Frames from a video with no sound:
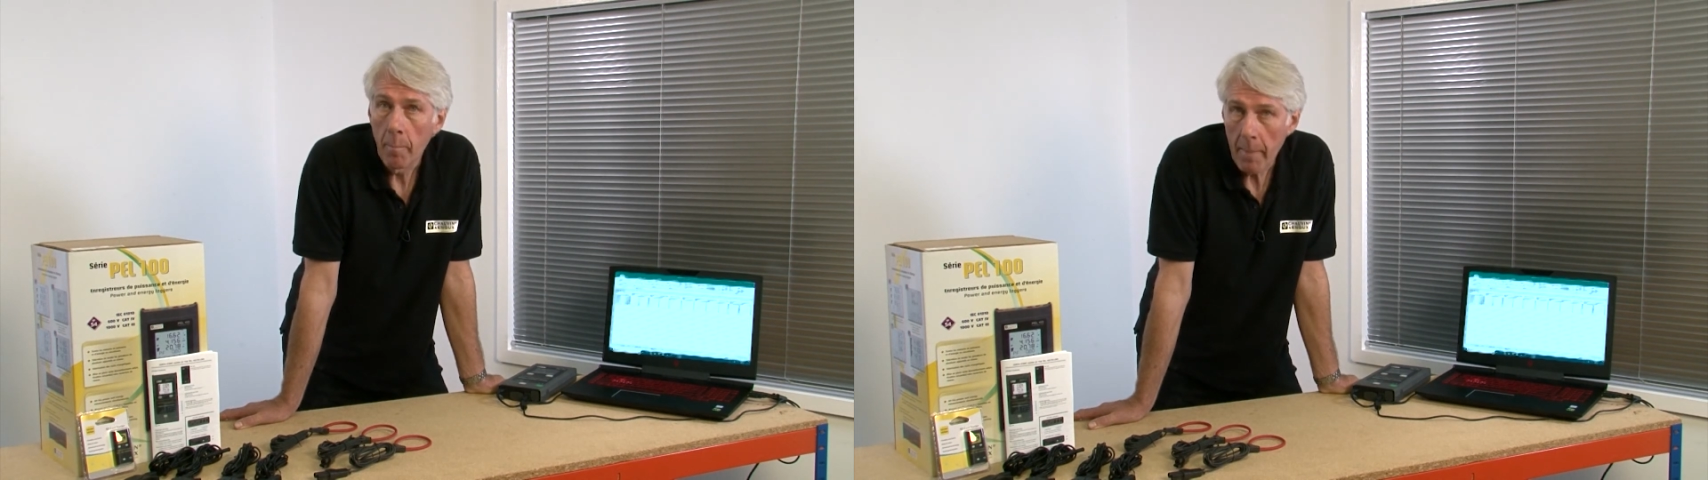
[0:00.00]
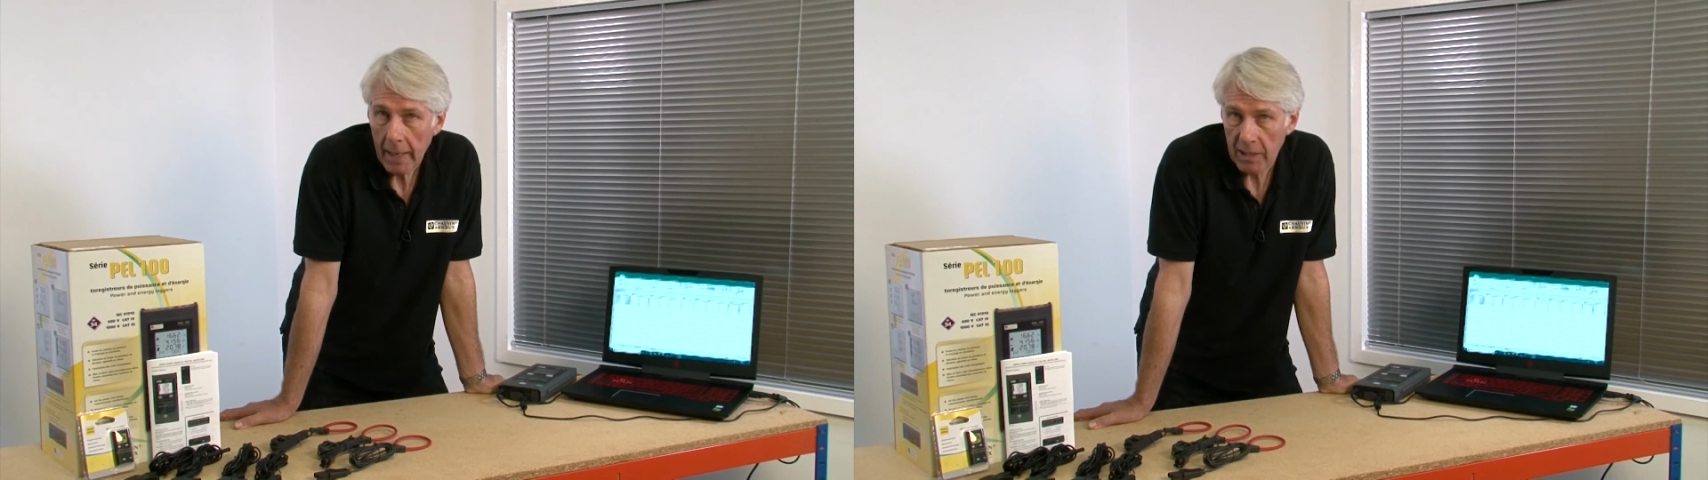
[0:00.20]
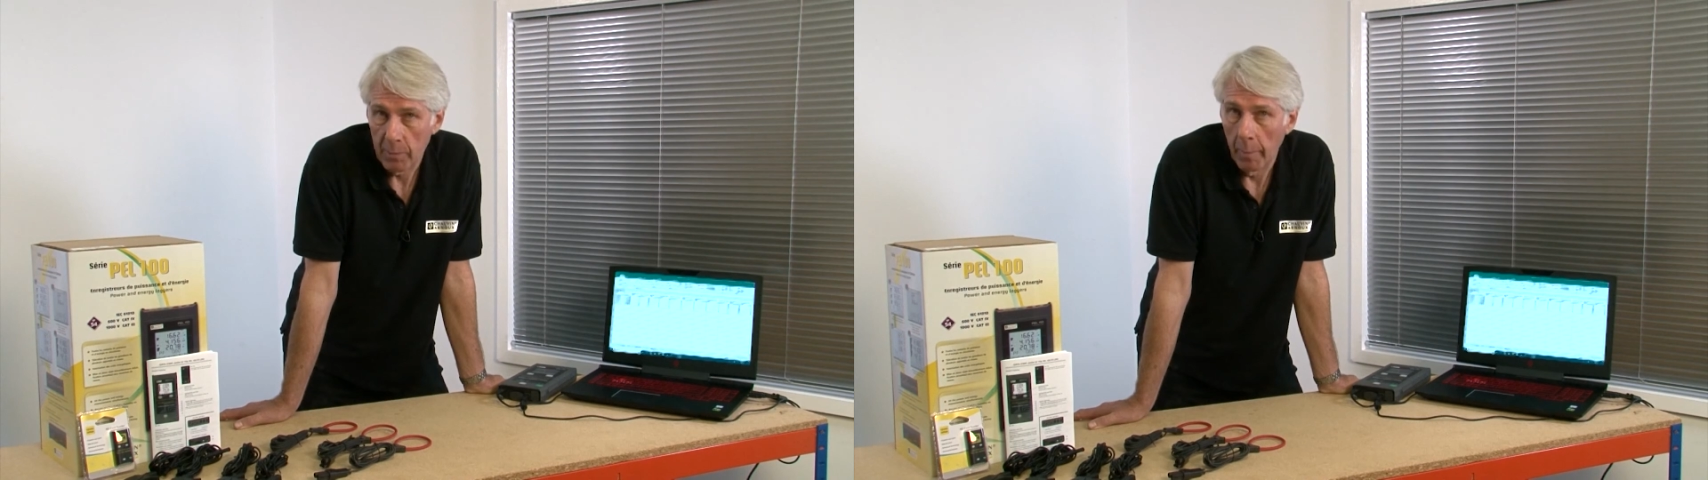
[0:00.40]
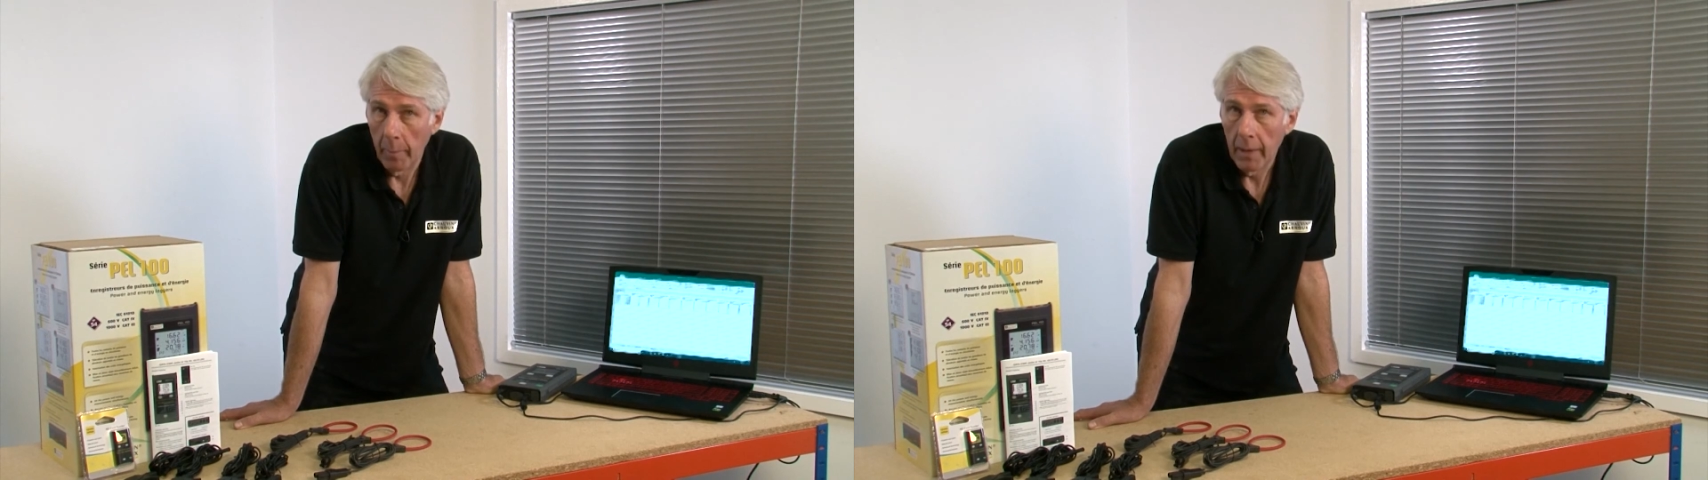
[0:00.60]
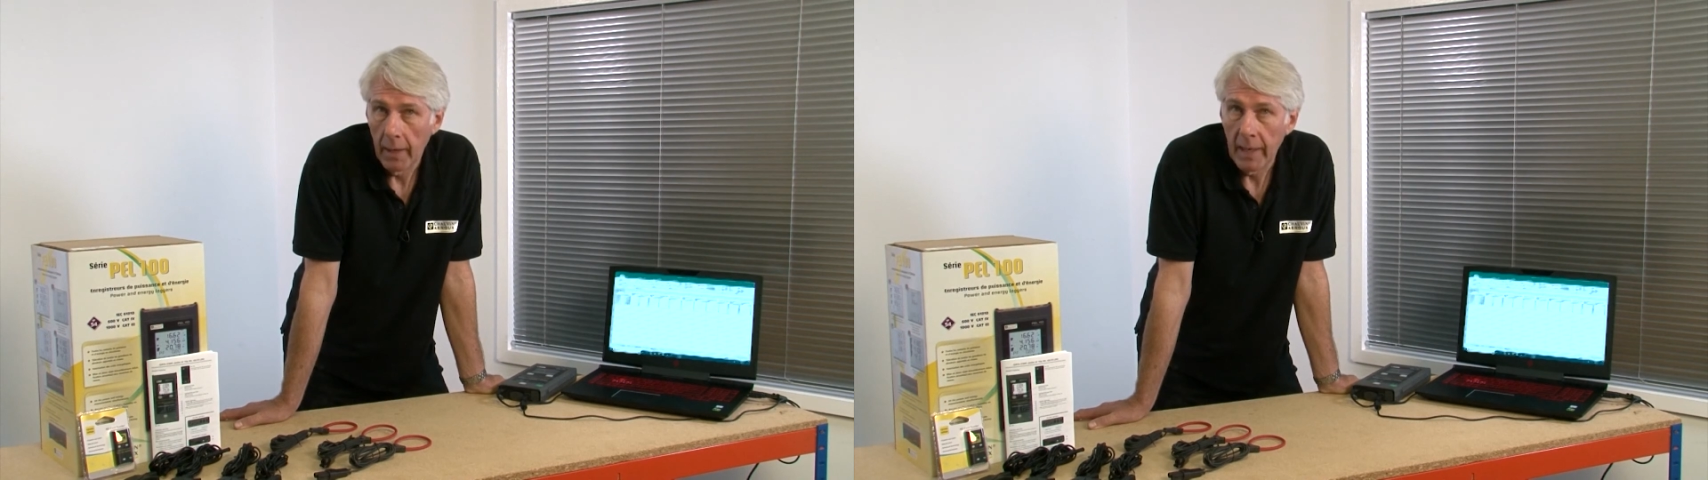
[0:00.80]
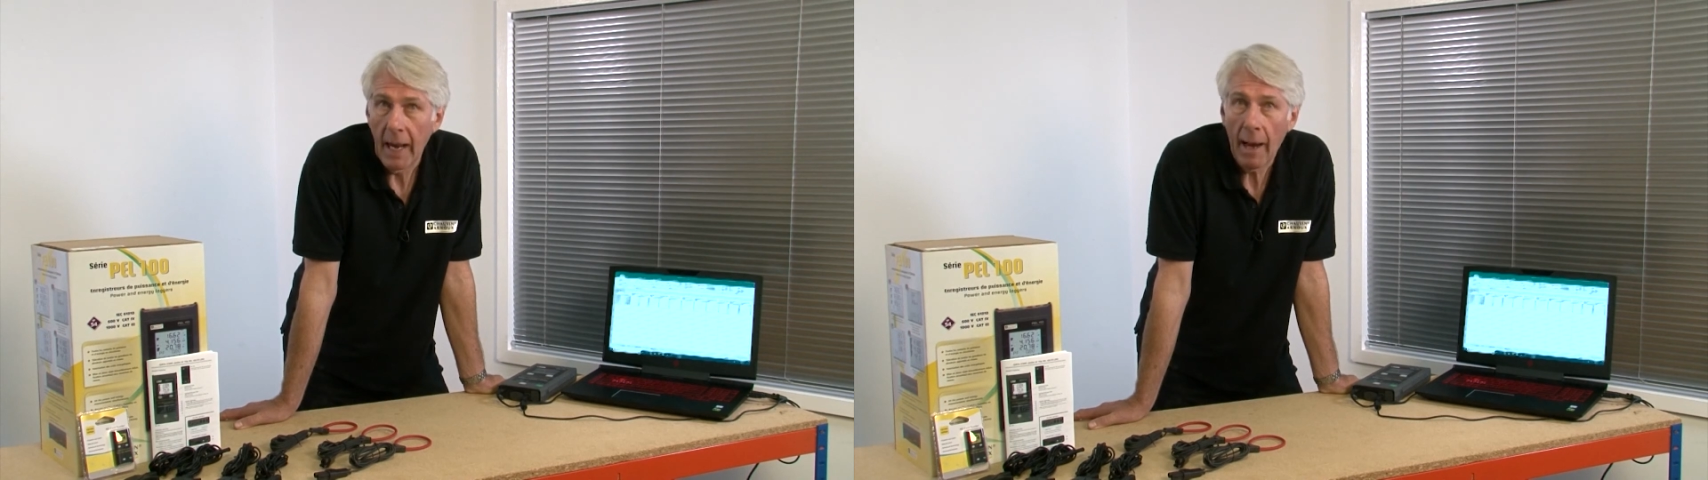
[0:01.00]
maximum and